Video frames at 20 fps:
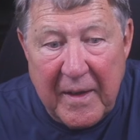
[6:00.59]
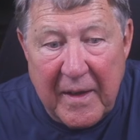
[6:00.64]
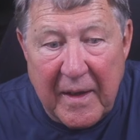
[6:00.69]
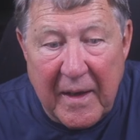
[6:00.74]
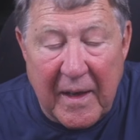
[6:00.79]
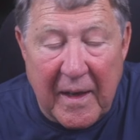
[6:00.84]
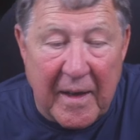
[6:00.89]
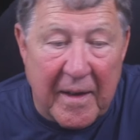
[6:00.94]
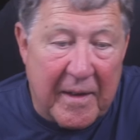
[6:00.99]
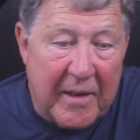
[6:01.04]

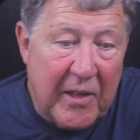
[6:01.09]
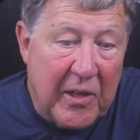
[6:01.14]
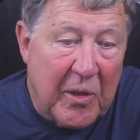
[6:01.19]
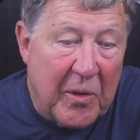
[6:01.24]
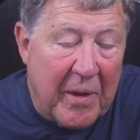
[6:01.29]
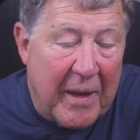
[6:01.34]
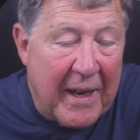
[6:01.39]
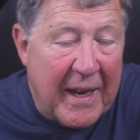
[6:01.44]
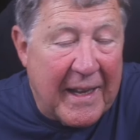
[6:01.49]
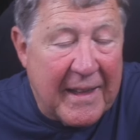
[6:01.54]
Uh, you
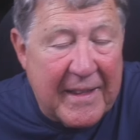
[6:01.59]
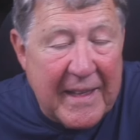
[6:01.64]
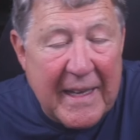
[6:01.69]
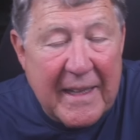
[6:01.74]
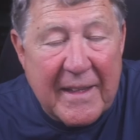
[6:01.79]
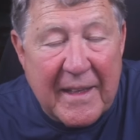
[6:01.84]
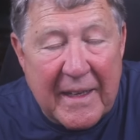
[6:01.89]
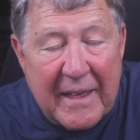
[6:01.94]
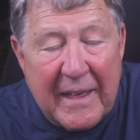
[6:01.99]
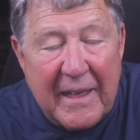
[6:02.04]
know, and I
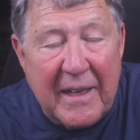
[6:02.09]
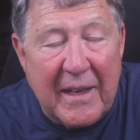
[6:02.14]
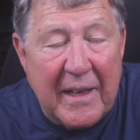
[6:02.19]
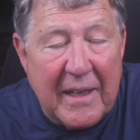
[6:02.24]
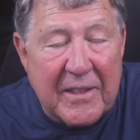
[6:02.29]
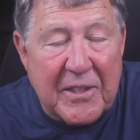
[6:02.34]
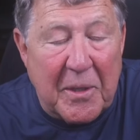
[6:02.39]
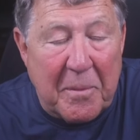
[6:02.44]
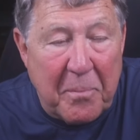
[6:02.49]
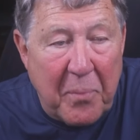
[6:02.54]
think that
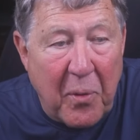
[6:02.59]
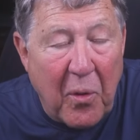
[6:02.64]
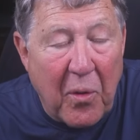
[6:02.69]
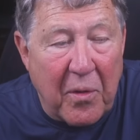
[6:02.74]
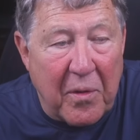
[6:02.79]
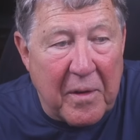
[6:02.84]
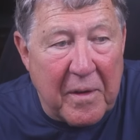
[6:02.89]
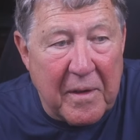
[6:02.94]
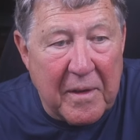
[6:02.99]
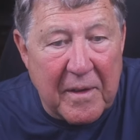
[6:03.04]
it's
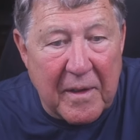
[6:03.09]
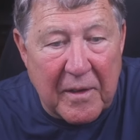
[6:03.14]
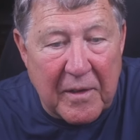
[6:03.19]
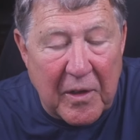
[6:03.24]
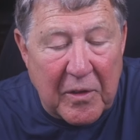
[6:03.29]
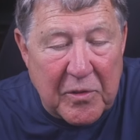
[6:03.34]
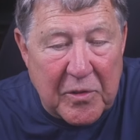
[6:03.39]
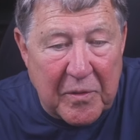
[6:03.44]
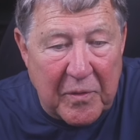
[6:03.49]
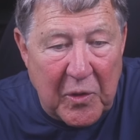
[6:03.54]
important that
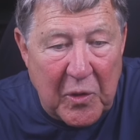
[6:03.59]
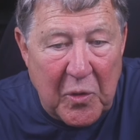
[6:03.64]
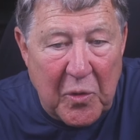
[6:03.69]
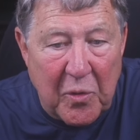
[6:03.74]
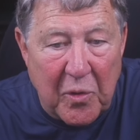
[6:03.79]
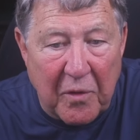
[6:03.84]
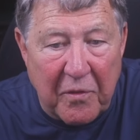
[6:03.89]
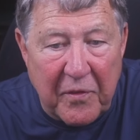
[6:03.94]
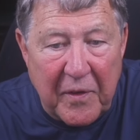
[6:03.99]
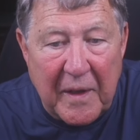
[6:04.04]
those of you
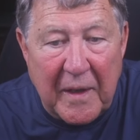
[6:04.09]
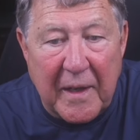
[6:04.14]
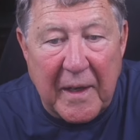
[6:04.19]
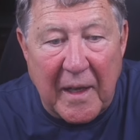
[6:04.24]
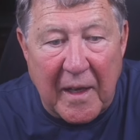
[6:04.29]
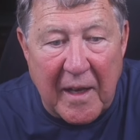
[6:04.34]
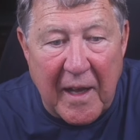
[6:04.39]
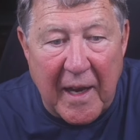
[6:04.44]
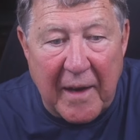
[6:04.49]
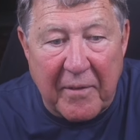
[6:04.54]
who are
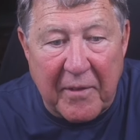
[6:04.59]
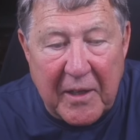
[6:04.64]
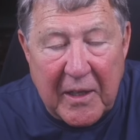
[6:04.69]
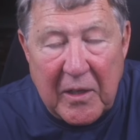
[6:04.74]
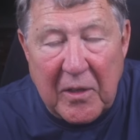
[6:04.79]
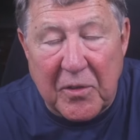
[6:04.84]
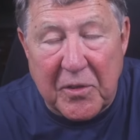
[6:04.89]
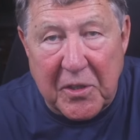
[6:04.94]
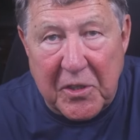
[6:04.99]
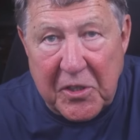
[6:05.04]
feeling a lot of
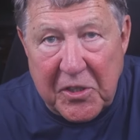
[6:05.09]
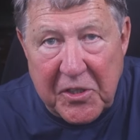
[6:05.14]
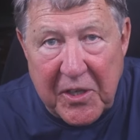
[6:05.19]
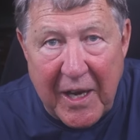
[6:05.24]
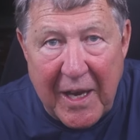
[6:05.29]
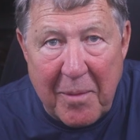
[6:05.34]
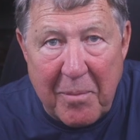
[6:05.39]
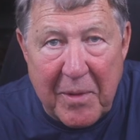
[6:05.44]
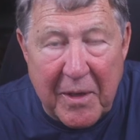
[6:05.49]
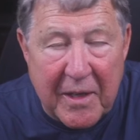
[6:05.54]
guilt and
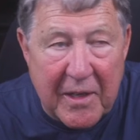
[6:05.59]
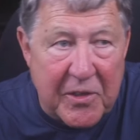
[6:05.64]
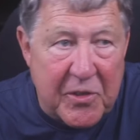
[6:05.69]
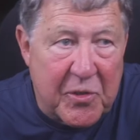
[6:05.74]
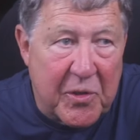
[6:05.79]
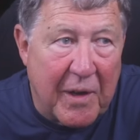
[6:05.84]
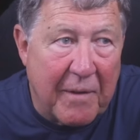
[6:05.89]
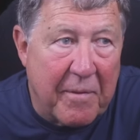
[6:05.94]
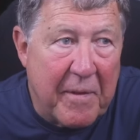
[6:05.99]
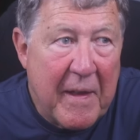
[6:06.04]
shame because
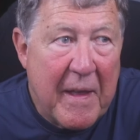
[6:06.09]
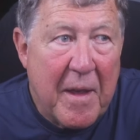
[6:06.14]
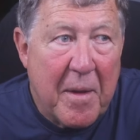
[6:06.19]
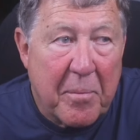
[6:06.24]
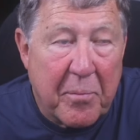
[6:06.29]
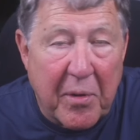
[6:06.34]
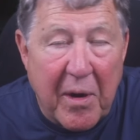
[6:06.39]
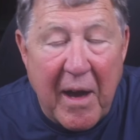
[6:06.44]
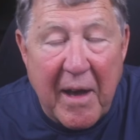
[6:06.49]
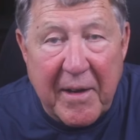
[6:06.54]
you have
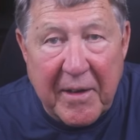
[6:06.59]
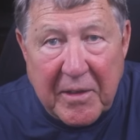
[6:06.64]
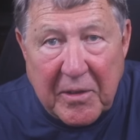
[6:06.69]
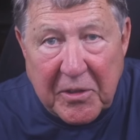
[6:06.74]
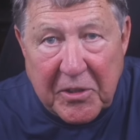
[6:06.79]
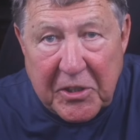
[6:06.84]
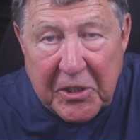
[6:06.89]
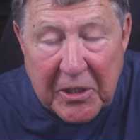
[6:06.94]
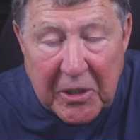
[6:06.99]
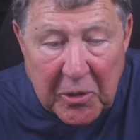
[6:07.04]

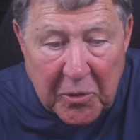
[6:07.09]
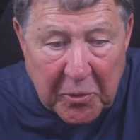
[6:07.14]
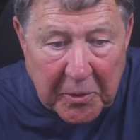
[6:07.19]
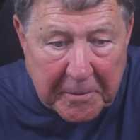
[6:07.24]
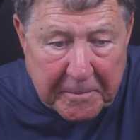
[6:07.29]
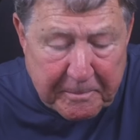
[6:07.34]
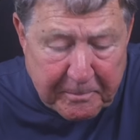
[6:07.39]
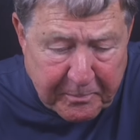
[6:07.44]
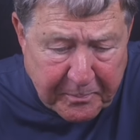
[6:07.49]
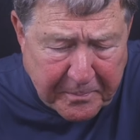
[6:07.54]
prodigal
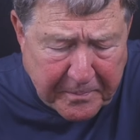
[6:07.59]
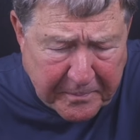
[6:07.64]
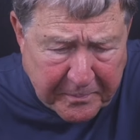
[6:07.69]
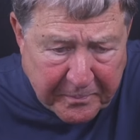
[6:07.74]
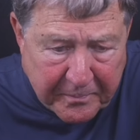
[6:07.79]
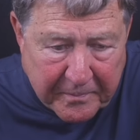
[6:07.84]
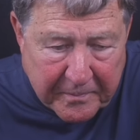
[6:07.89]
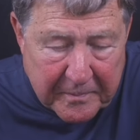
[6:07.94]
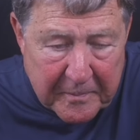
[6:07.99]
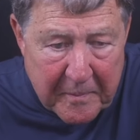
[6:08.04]
children,
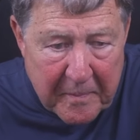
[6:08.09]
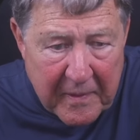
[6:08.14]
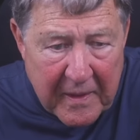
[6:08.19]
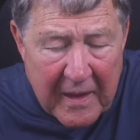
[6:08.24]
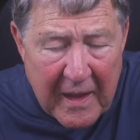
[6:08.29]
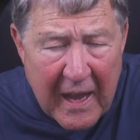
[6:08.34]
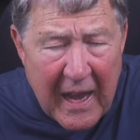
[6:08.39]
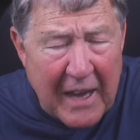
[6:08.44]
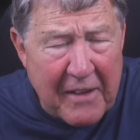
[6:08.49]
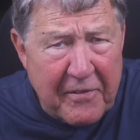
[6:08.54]

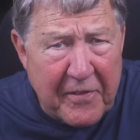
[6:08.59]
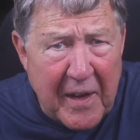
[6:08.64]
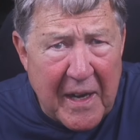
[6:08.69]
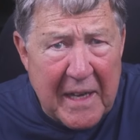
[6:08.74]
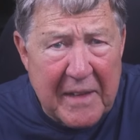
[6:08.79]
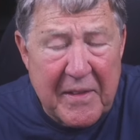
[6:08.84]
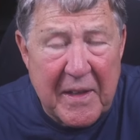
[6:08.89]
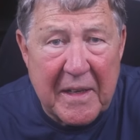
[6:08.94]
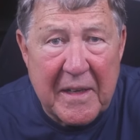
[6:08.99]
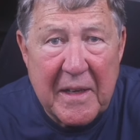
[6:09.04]
I
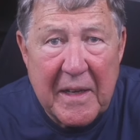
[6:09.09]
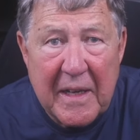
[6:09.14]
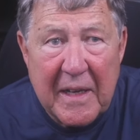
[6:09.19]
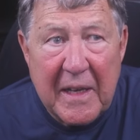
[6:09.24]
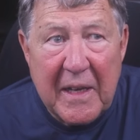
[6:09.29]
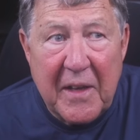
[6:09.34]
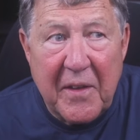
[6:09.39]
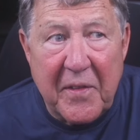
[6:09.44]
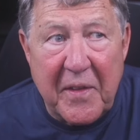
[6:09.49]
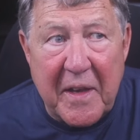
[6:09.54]
find that
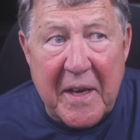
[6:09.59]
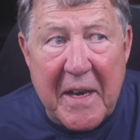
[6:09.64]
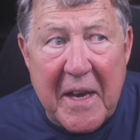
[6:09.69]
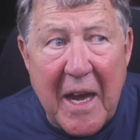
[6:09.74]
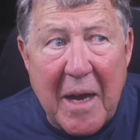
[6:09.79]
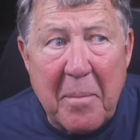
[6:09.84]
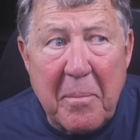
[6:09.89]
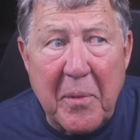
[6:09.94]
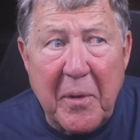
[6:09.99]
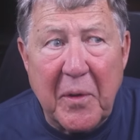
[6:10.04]
the
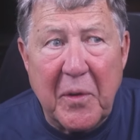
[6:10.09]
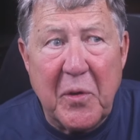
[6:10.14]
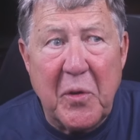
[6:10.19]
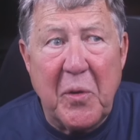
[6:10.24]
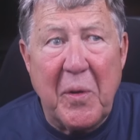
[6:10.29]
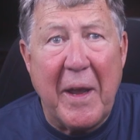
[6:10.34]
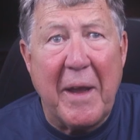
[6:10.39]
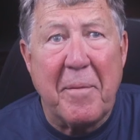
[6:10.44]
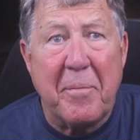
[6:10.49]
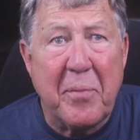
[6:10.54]
number who
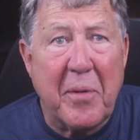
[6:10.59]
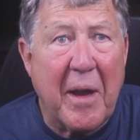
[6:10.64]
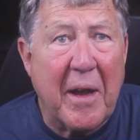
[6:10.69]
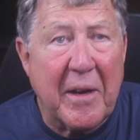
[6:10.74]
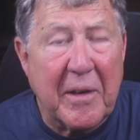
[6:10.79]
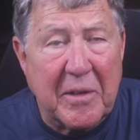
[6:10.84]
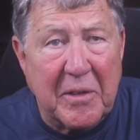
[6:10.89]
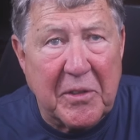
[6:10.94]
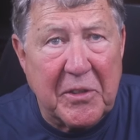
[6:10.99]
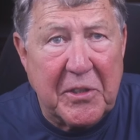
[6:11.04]
have
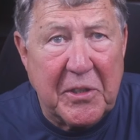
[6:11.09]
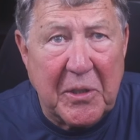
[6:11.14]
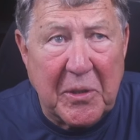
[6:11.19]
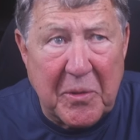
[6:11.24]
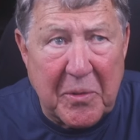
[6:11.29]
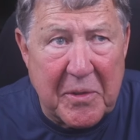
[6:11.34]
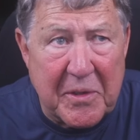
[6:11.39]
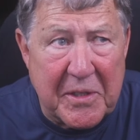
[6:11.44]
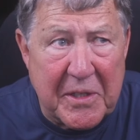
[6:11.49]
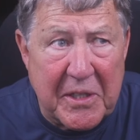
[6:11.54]
prodigal
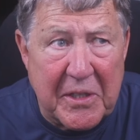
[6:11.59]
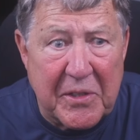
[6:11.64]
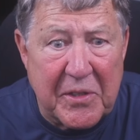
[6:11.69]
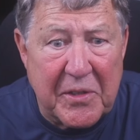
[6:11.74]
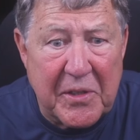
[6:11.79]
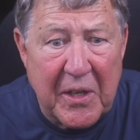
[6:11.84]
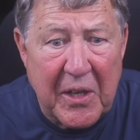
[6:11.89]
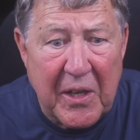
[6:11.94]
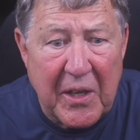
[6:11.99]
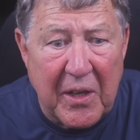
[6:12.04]
children
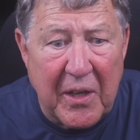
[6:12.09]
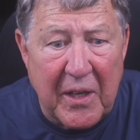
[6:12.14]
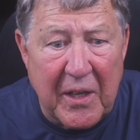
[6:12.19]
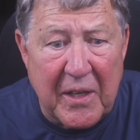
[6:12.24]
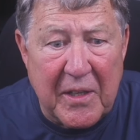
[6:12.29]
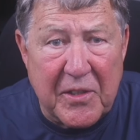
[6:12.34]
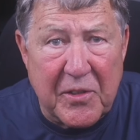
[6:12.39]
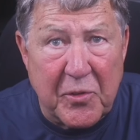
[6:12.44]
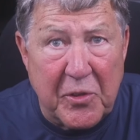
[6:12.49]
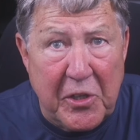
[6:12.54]
is
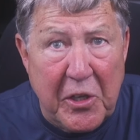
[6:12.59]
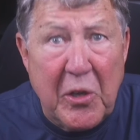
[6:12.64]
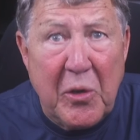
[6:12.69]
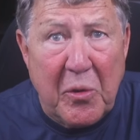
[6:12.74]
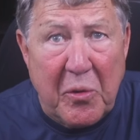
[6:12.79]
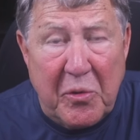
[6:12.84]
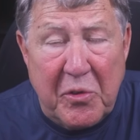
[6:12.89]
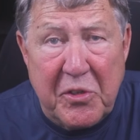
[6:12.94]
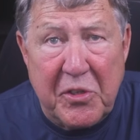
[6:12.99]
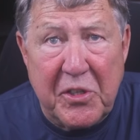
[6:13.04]
is
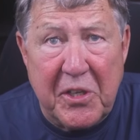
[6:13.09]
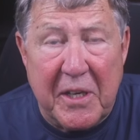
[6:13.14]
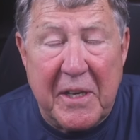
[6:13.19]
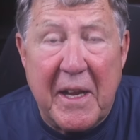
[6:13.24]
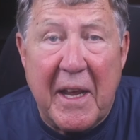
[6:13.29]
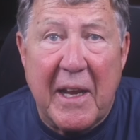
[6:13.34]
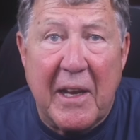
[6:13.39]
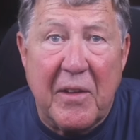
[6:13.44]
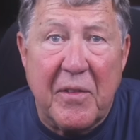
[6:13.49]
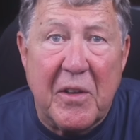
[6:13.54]
huge
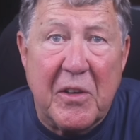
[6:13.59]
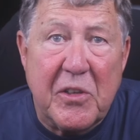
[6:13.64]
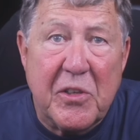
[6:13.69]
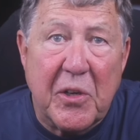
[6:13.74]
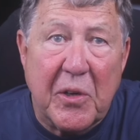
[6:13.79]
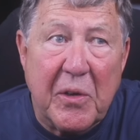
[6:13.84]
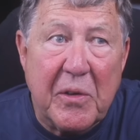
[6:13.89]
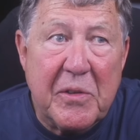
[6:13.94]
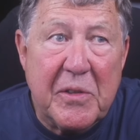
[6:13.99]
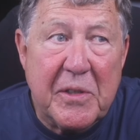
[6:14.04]
today in the
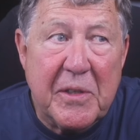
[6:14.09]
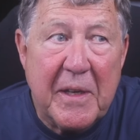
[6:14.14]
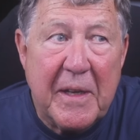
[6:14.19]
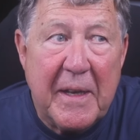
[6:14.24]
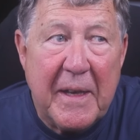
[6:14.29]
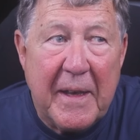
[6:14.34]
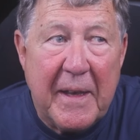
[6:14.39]
church,